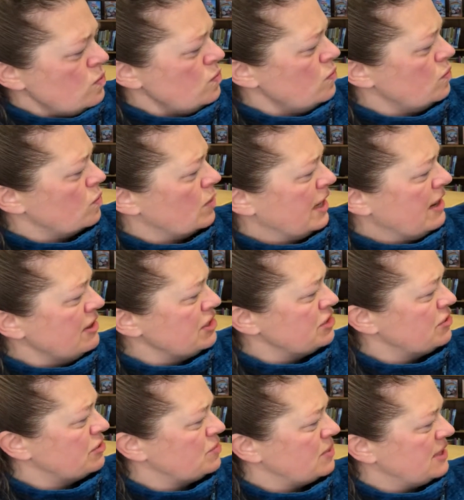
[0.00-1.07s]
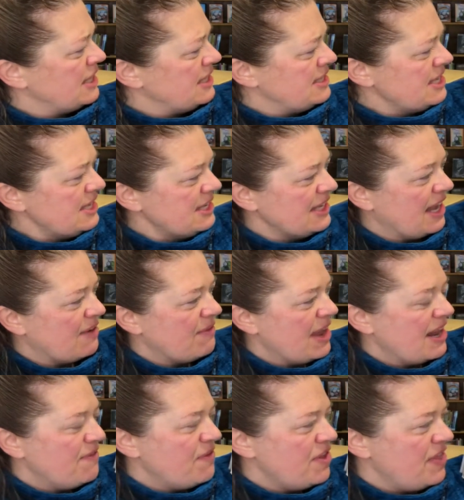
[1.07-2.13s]
Ooh, here it shows what they did to get
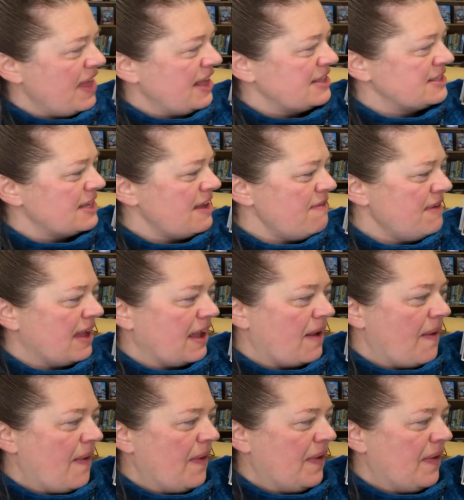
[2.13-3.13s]
ready for Thanksgiving.